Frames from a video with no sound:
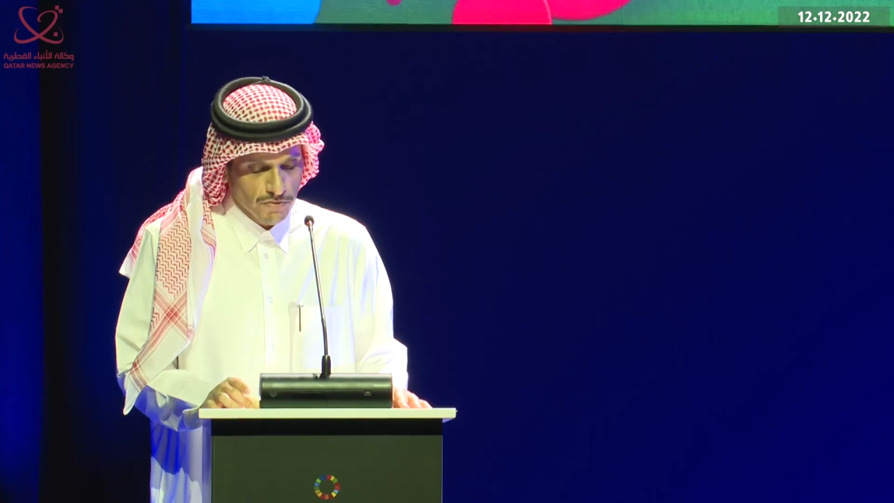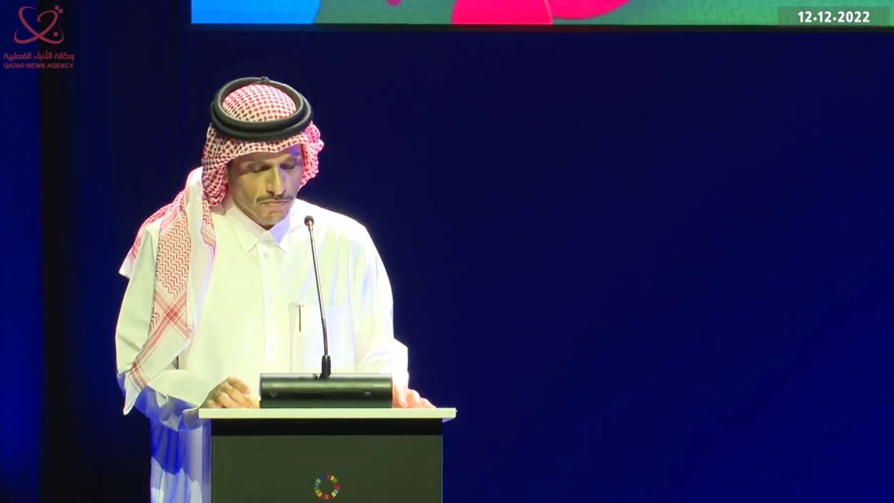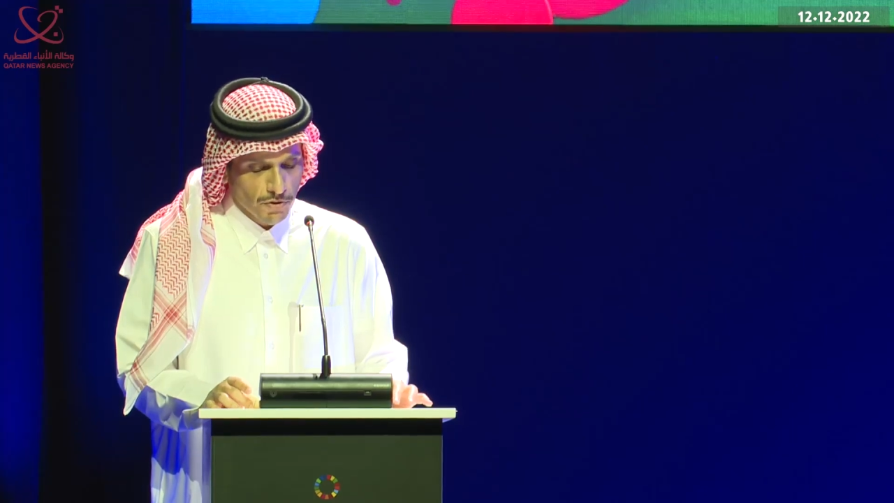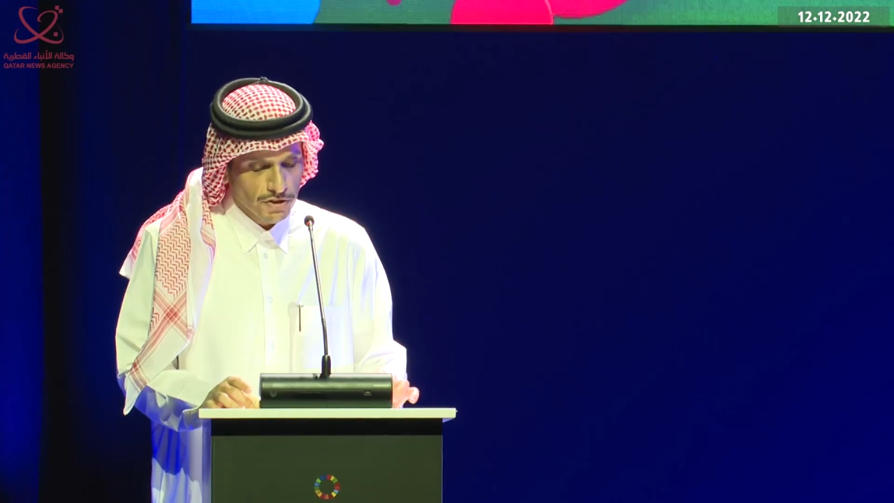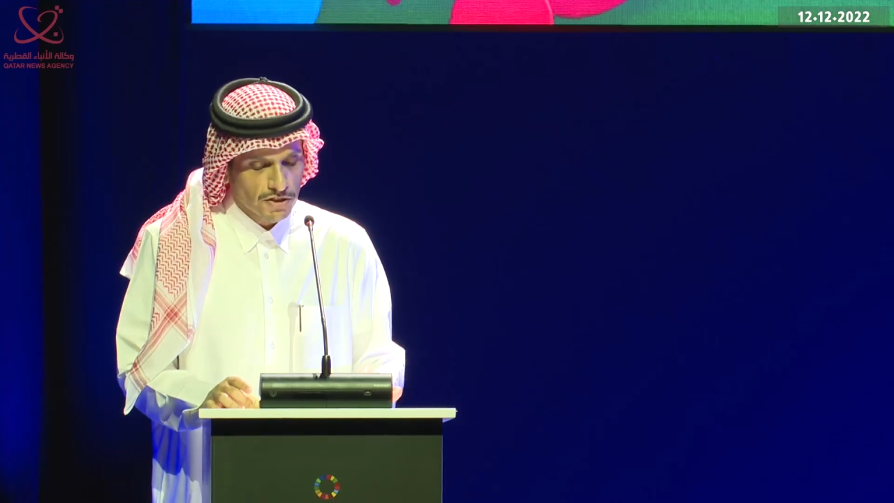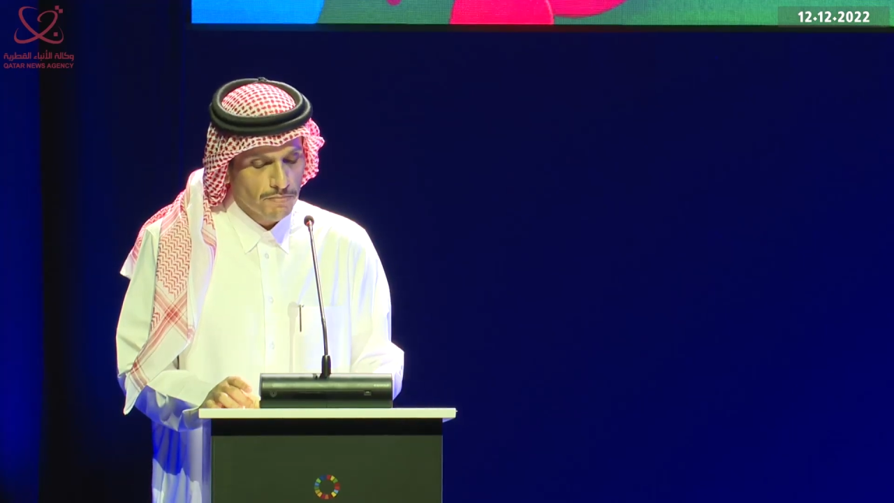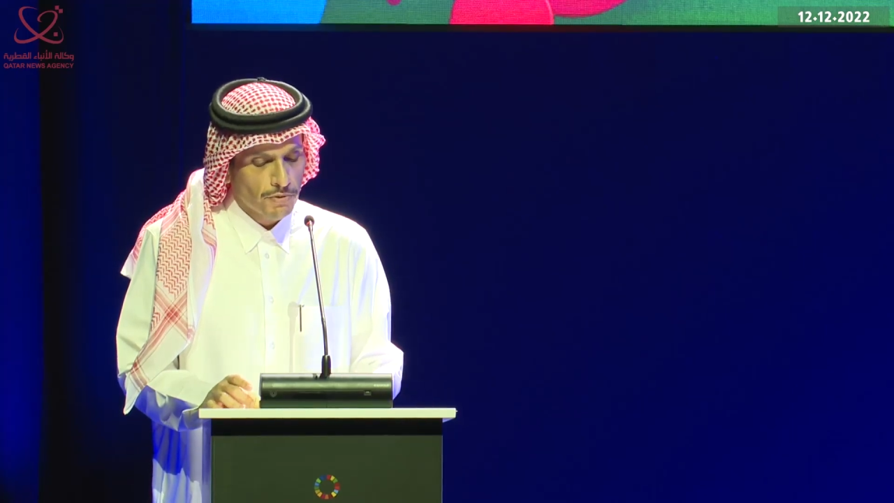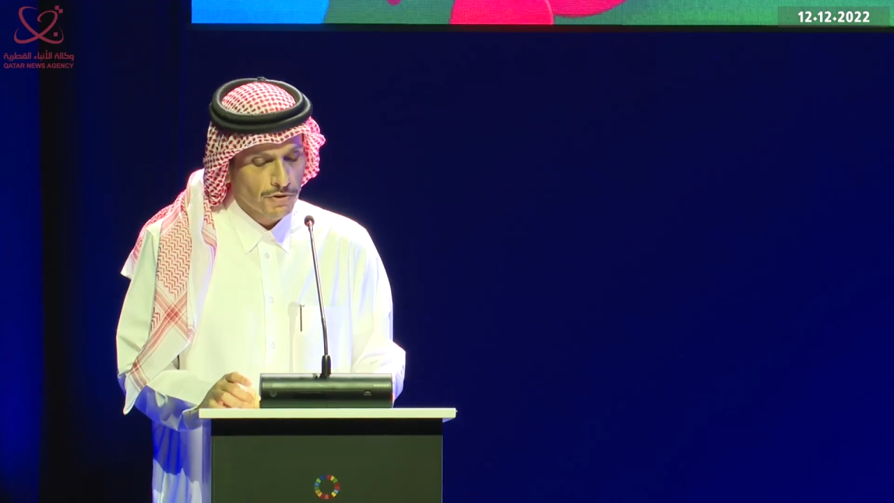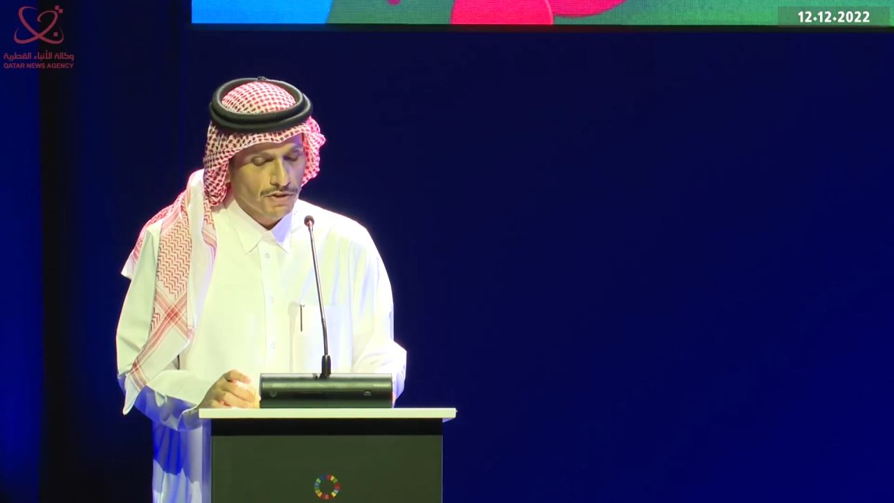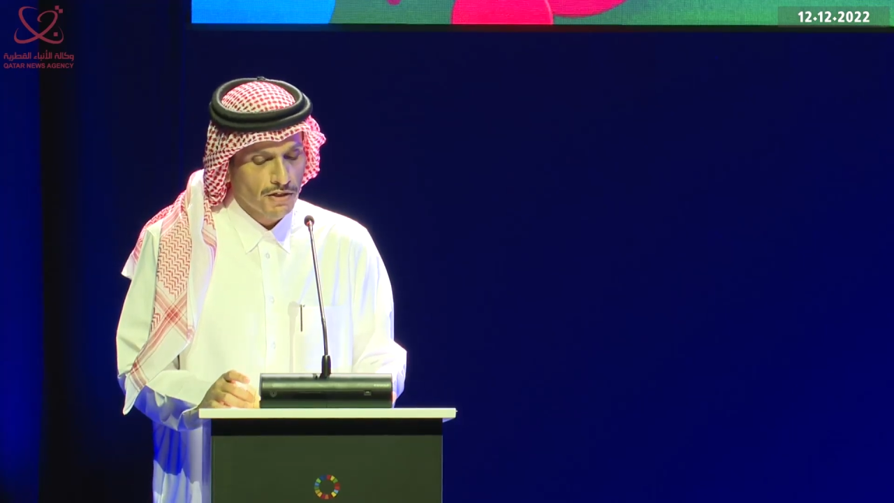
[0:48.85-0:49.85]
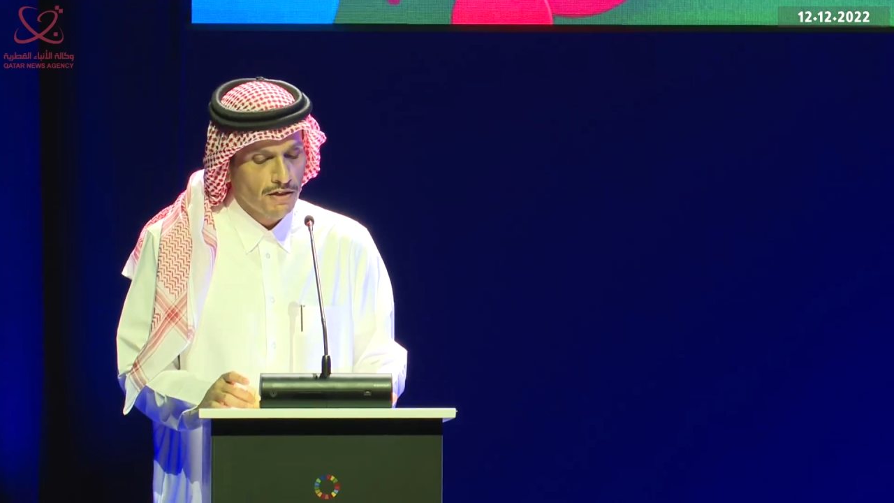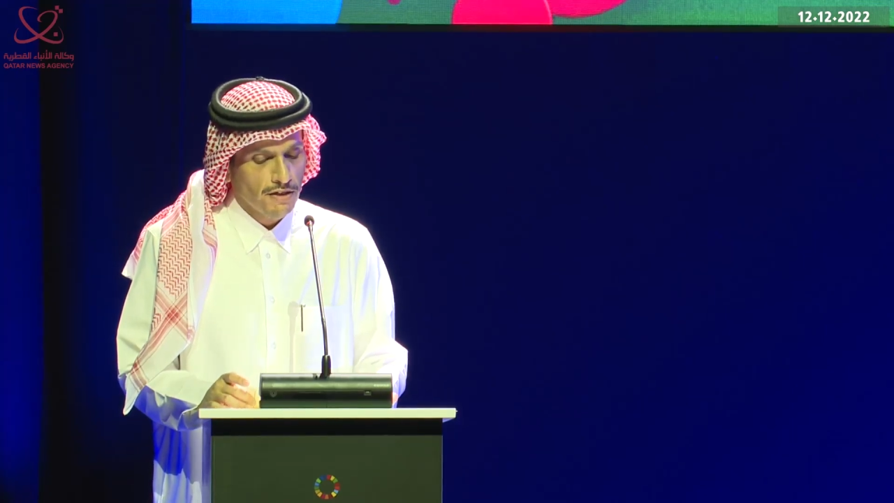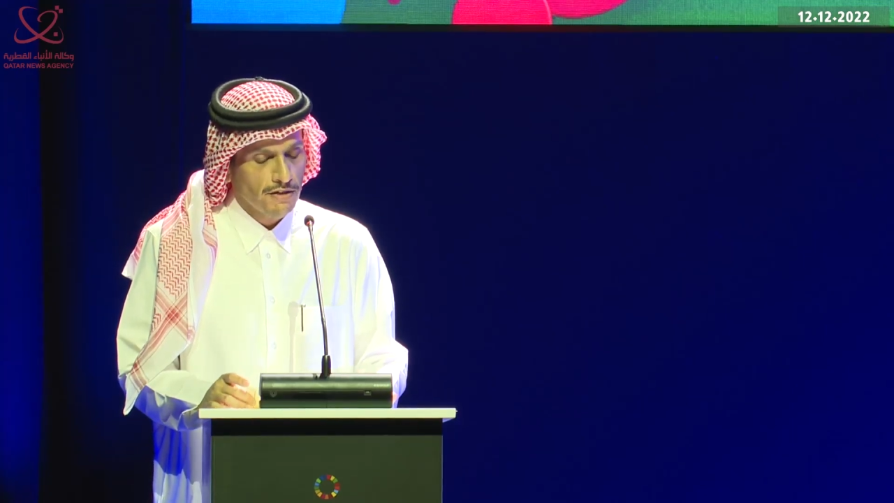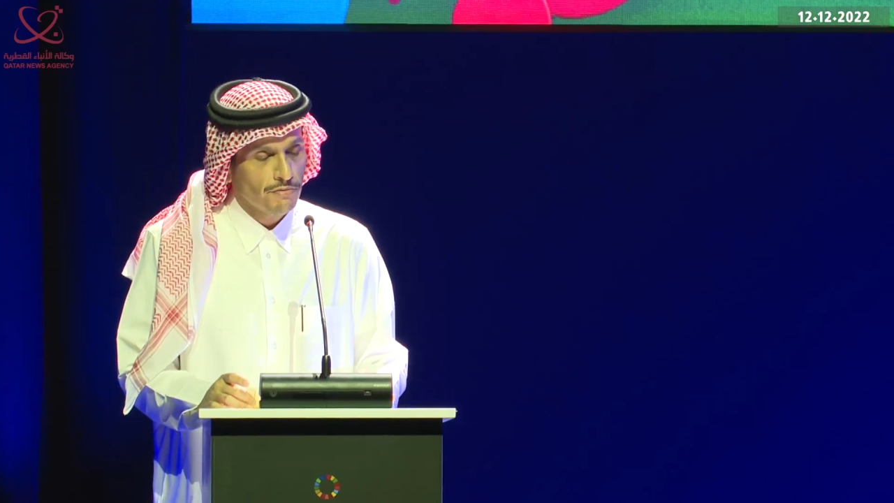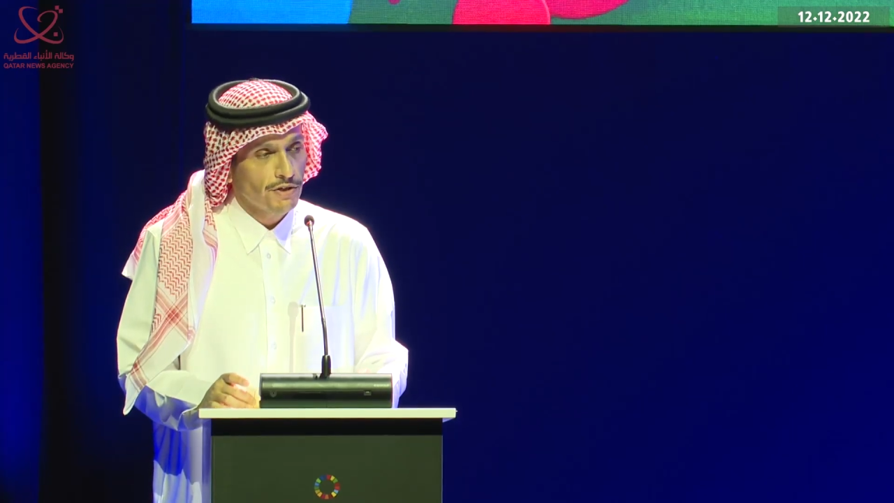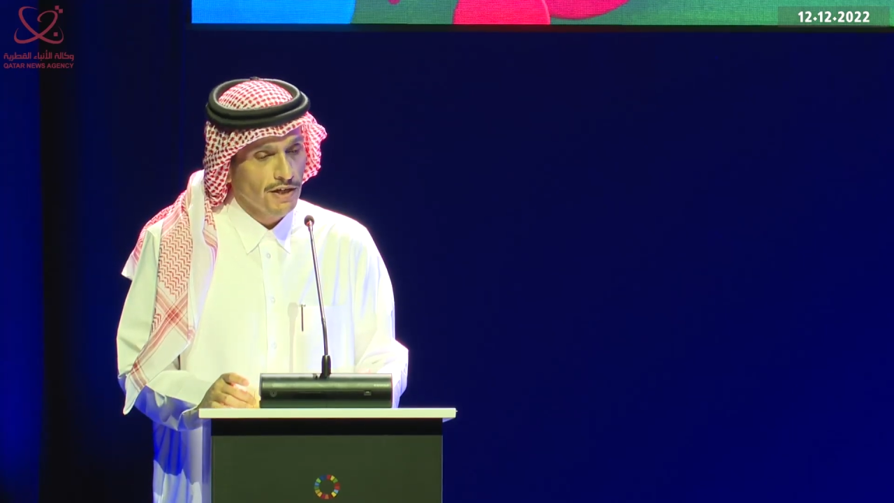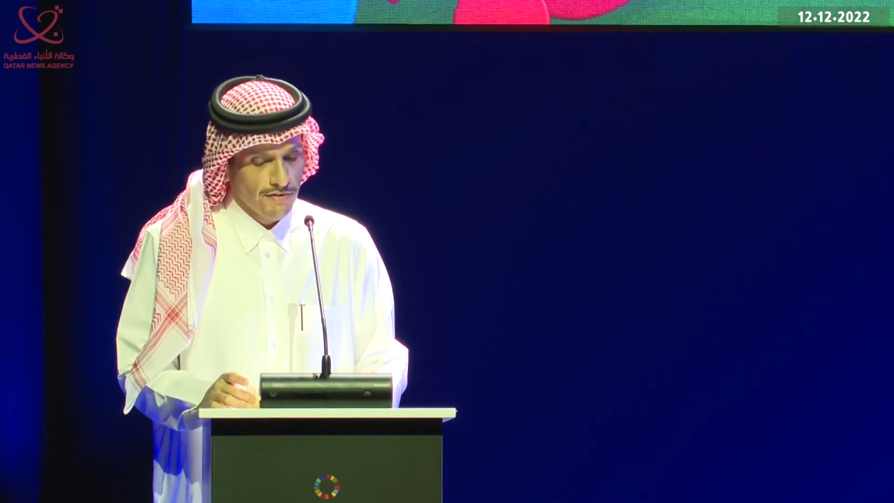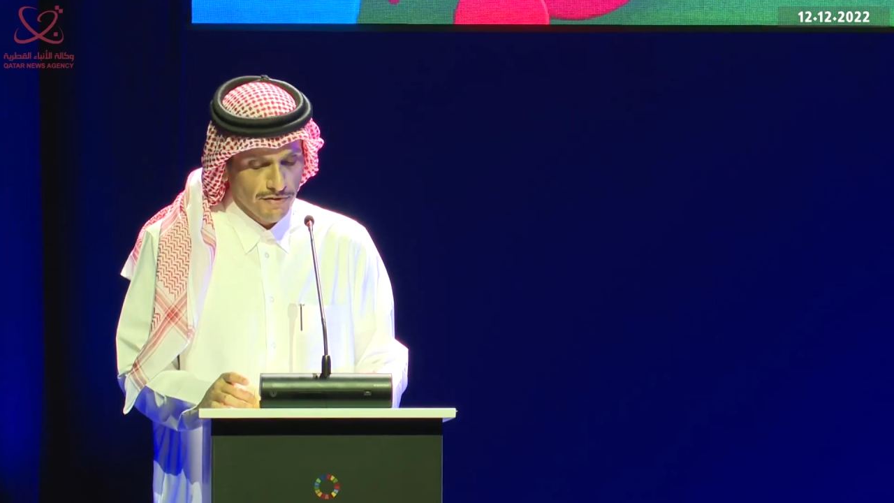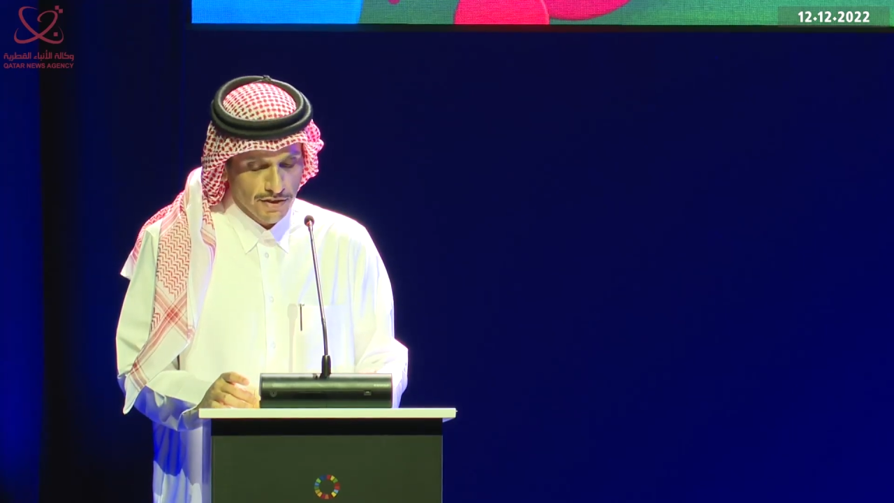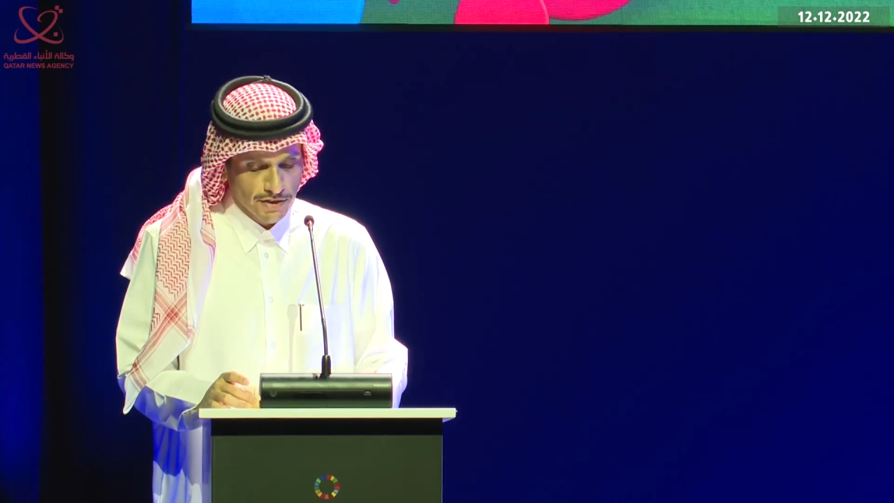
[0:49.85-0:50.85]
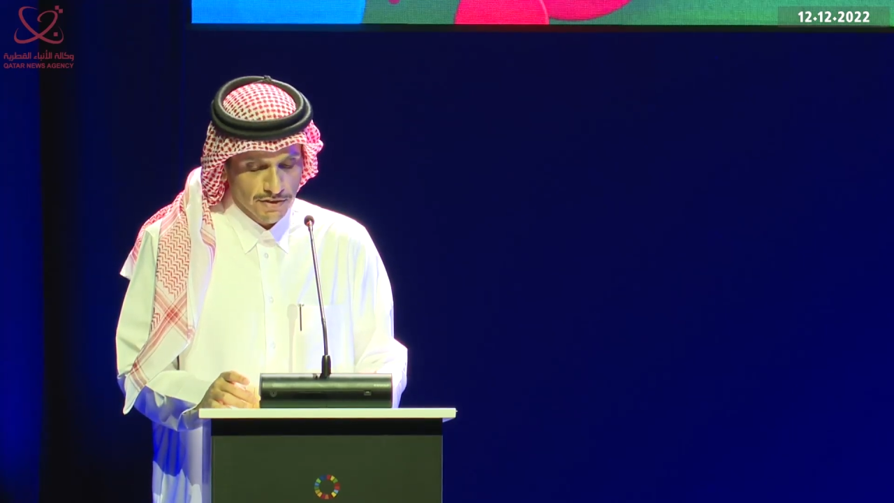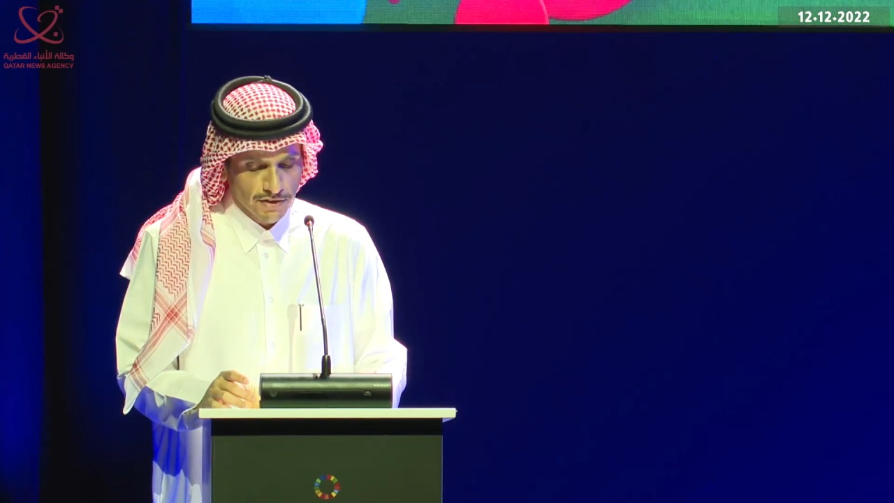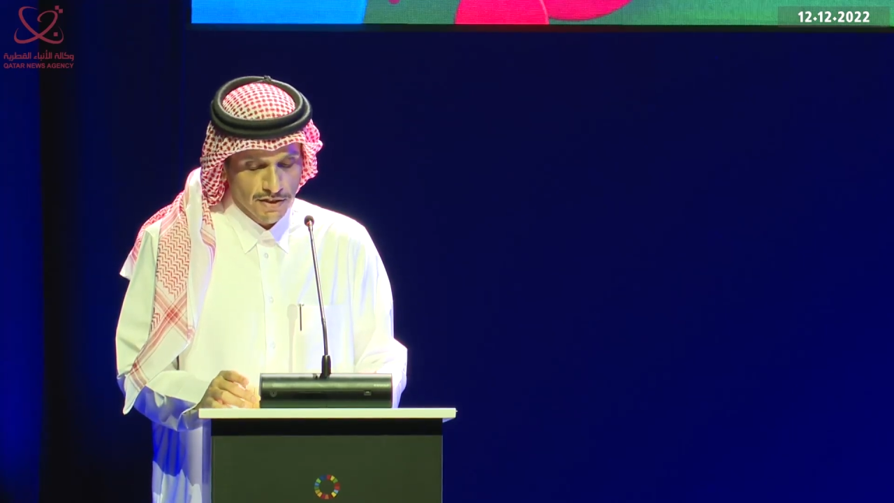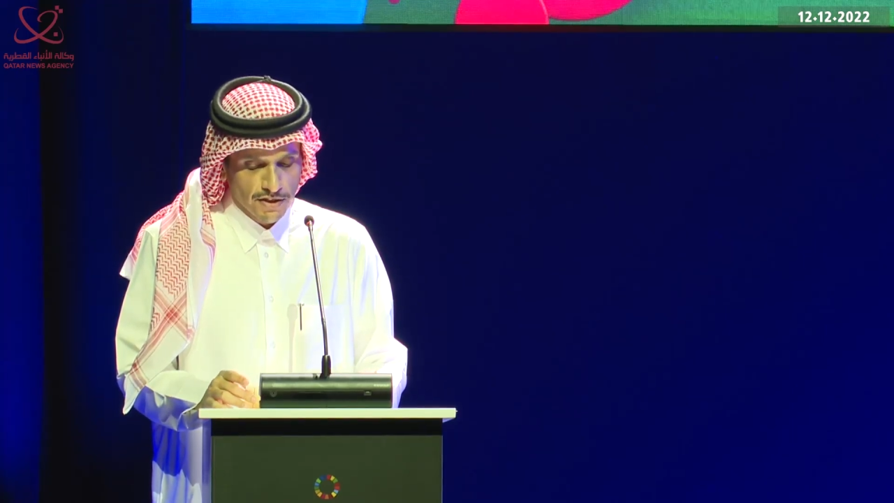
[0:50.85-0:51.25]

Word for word: Most importantly, we have learned